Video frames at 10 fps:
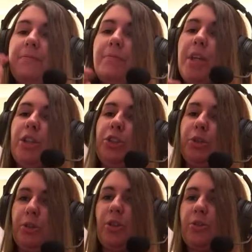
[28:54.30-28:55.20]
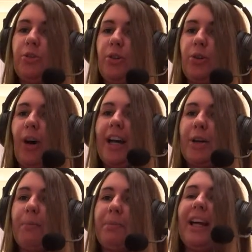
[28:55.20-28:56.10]
Because you're quite a
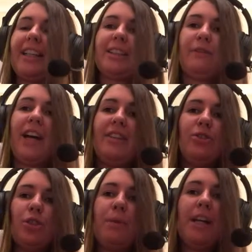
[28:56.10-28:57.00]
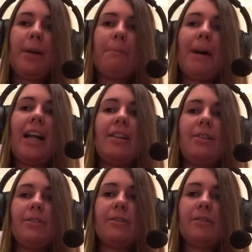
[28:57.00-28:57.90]
complex event just being a companion.